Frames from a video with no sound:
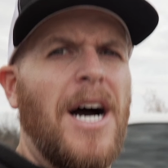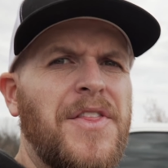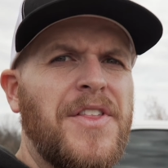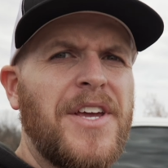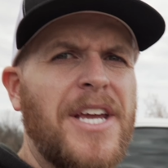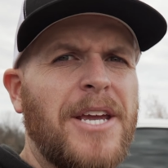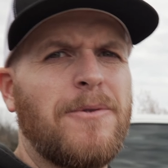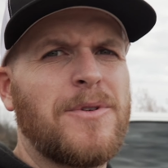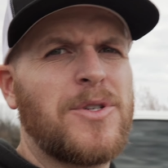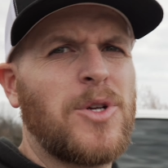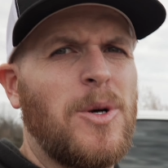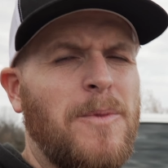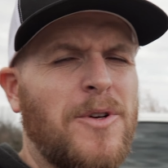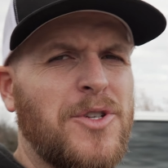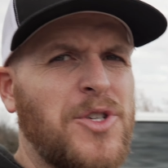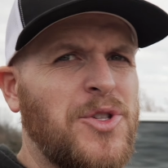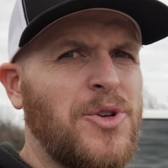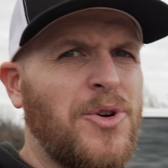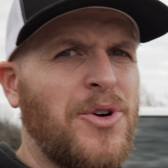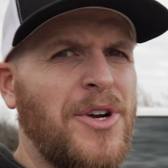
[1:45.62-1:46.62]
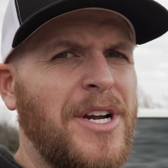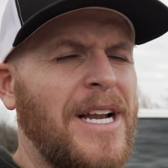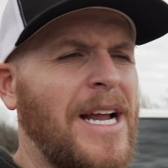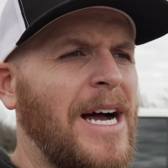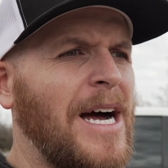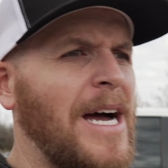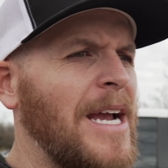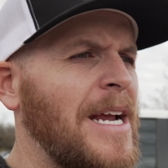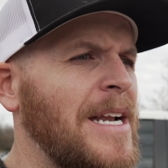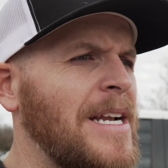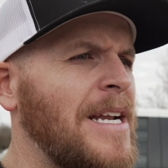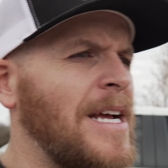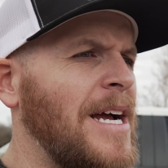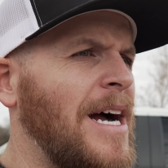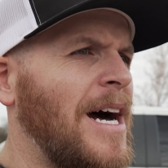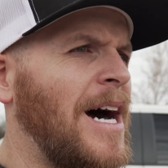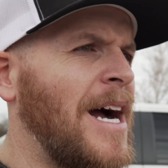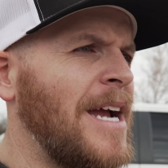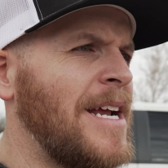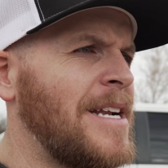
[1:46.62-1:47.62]
I think it was almost thirty-nine.
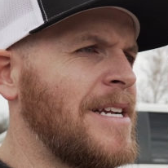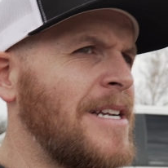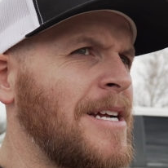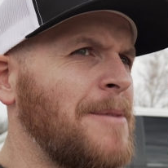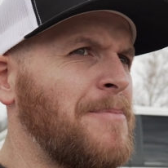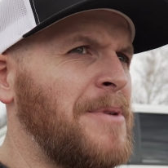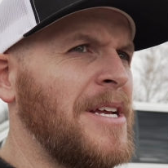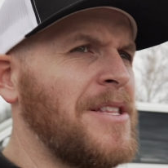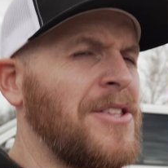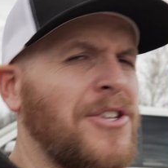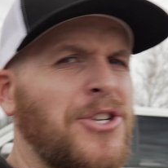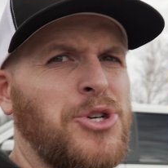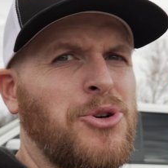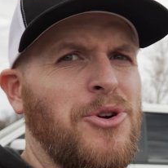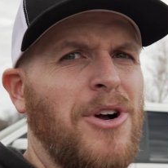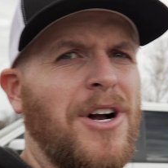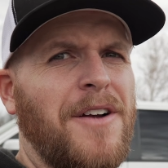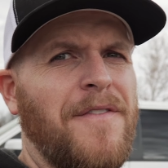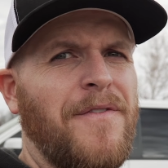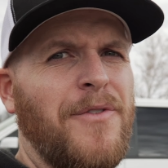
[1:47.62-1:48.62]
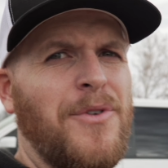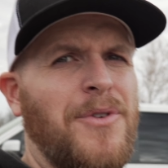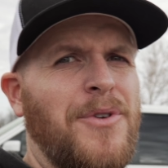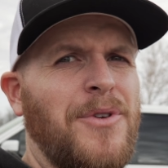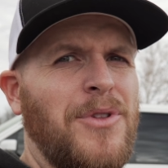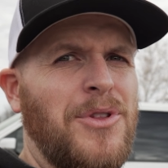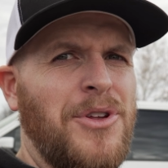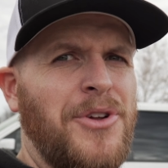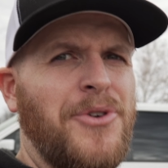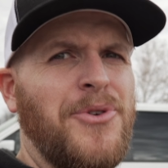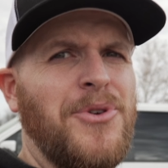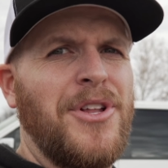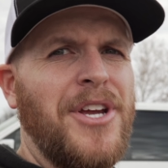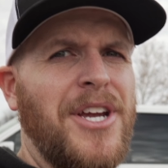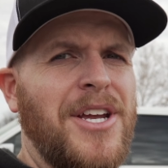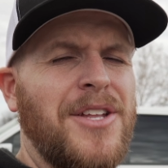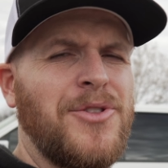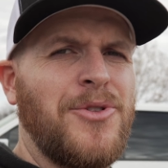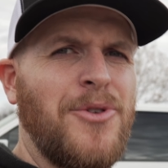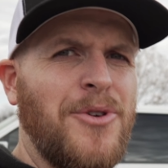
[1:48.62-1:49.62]
I ended up getting the truck for
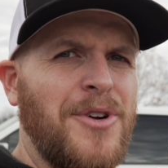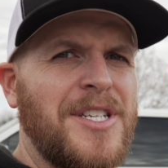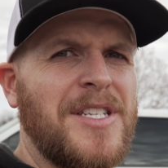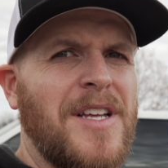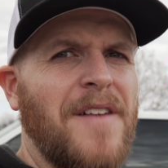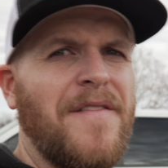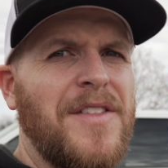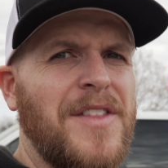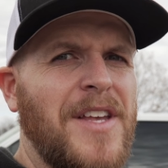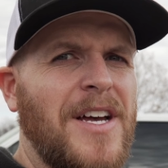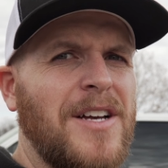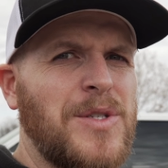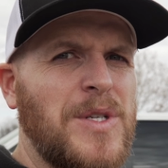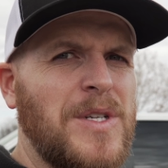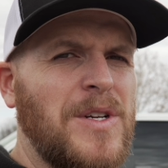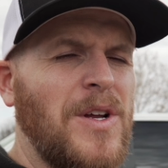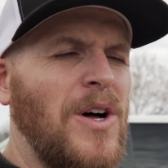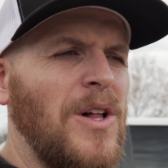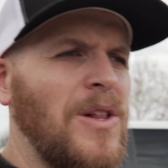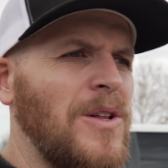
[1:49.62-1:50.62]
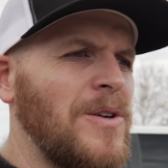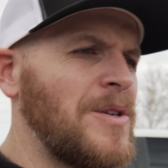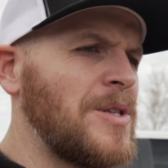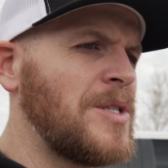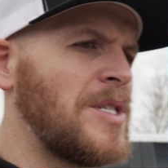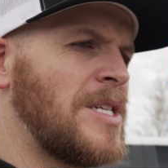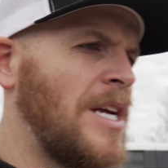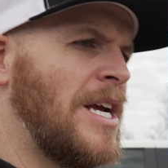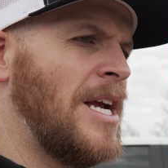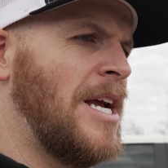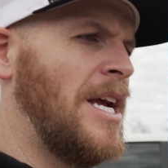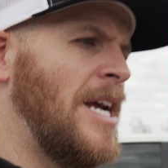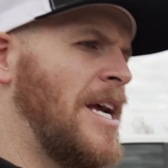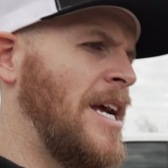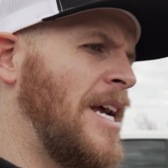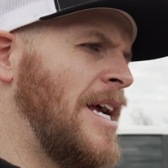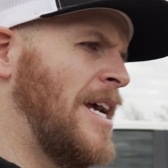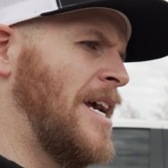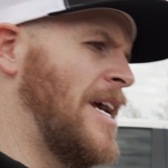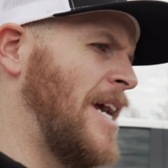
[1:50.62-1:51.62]
literally thirty-seven thousand dollars
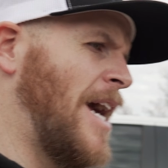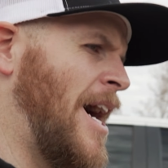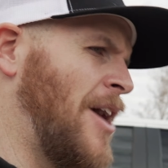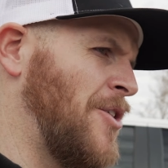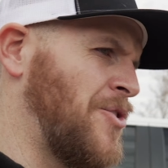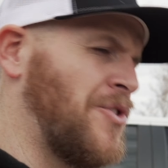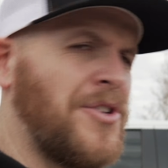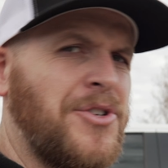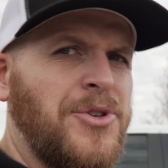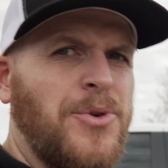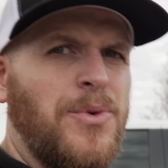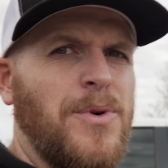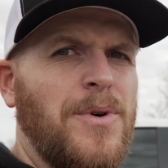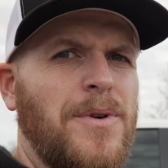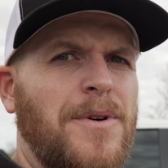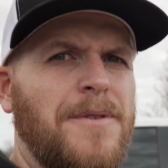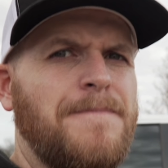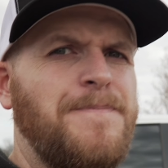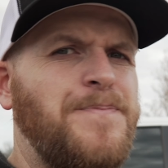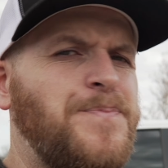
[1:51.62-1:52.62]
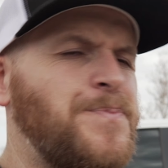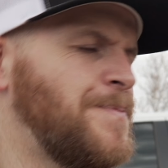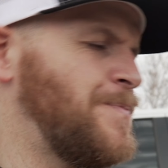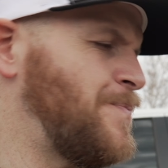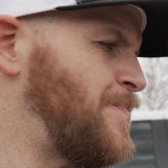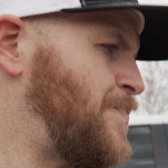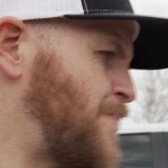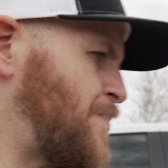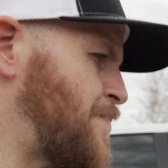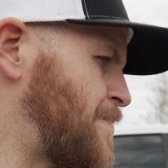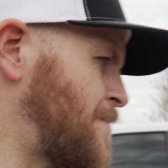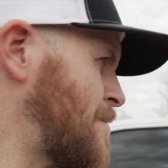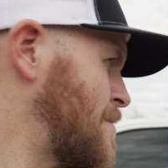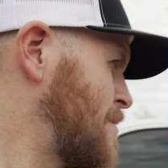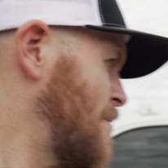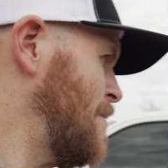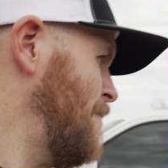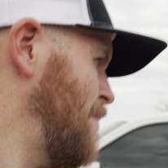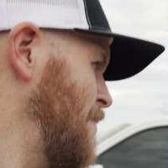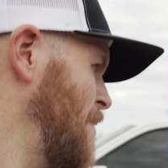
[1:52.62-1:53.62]
out the door,
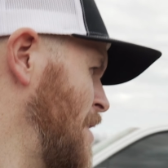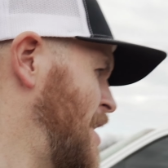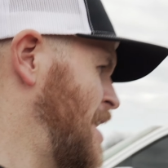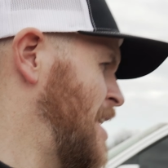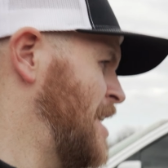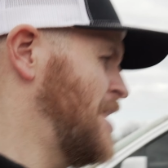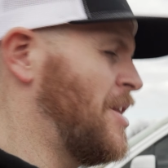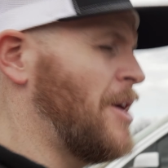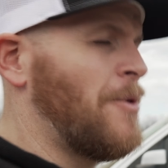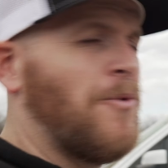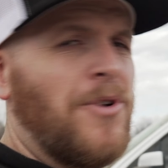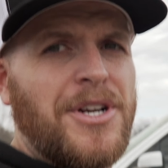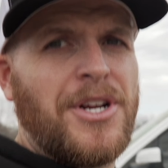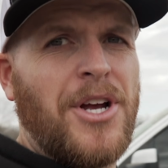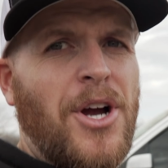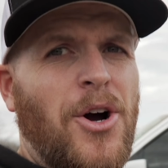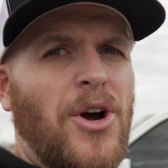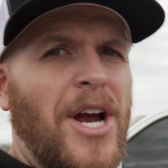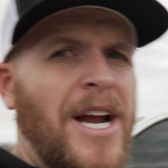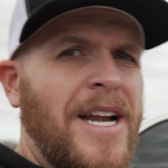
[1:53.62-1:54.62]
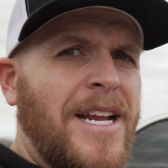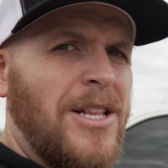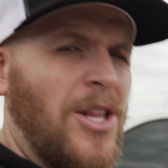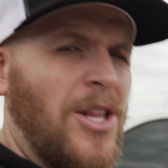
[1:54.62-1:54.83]
and they wouldn't go any